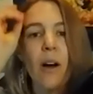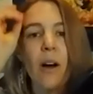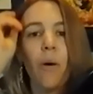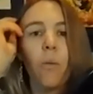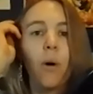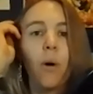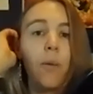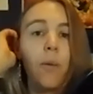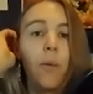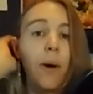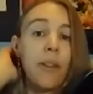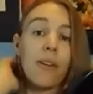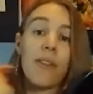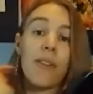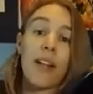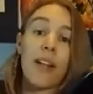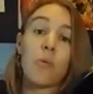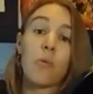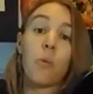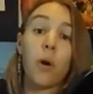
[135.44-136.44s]
whether
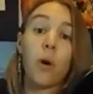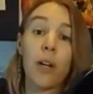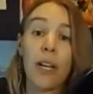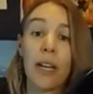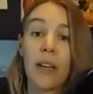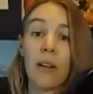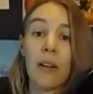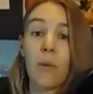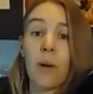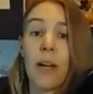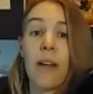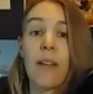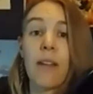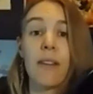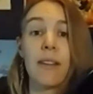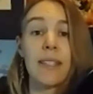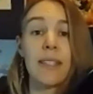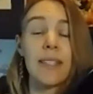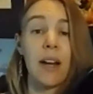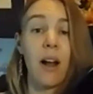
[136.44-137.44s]
that's working with
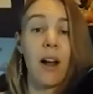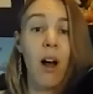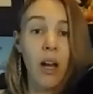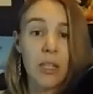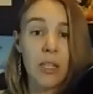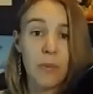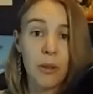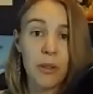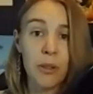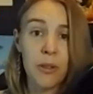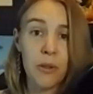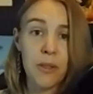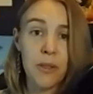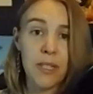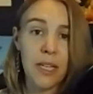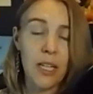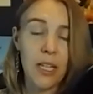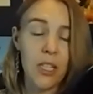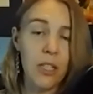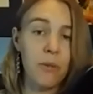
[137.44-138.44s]
a state hospital
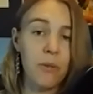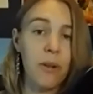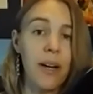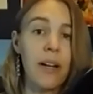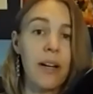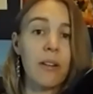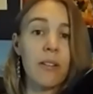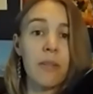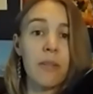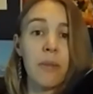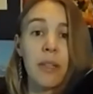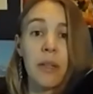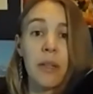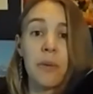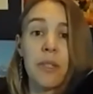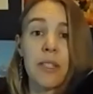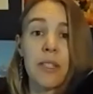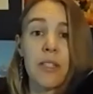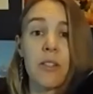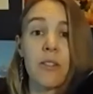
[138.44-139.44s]
association where I ultimately
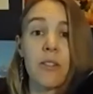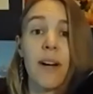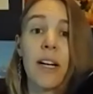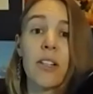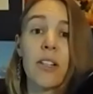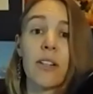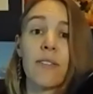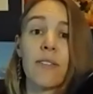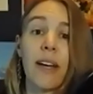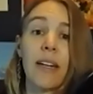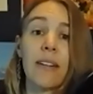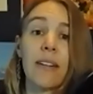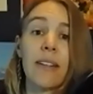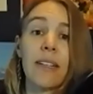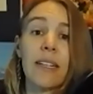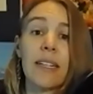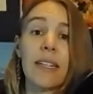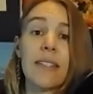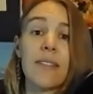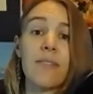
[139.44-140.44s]
was the director of
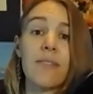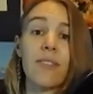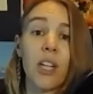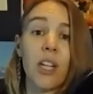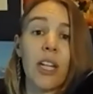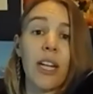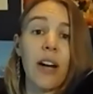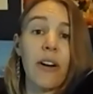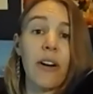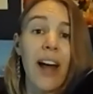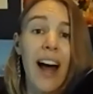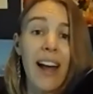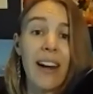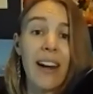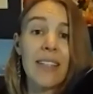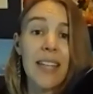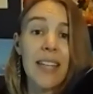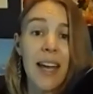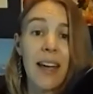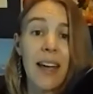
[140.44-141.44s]
analytics and figuring out how
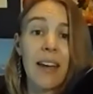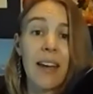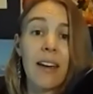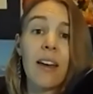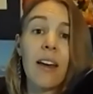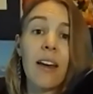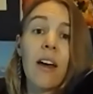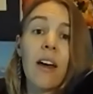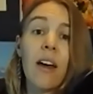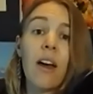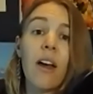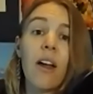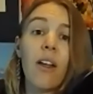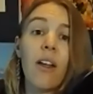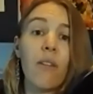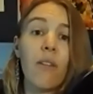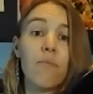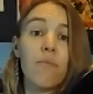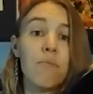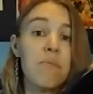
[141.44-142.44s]
to take
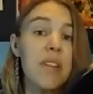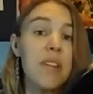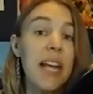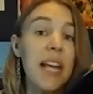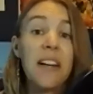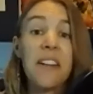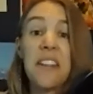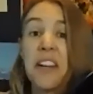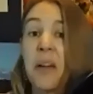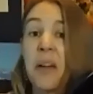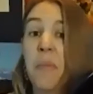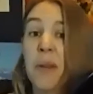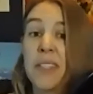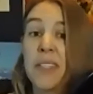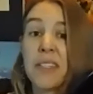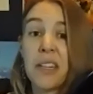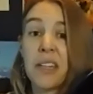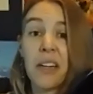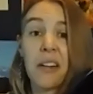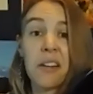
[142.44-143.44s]
data that had been
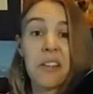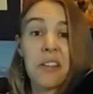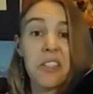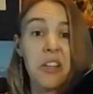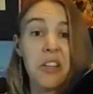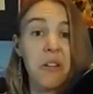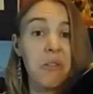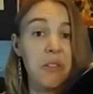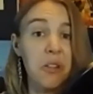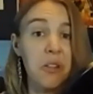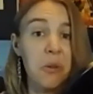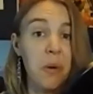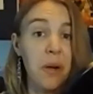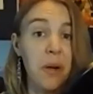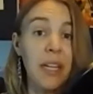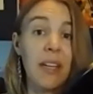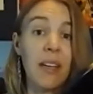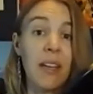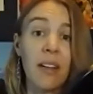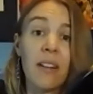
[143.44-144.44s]
sitting on the shelf for
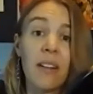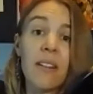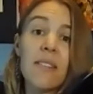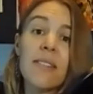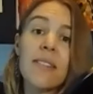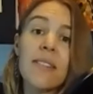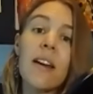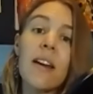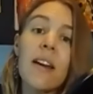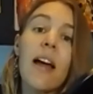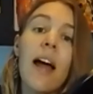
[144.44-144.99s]
20 years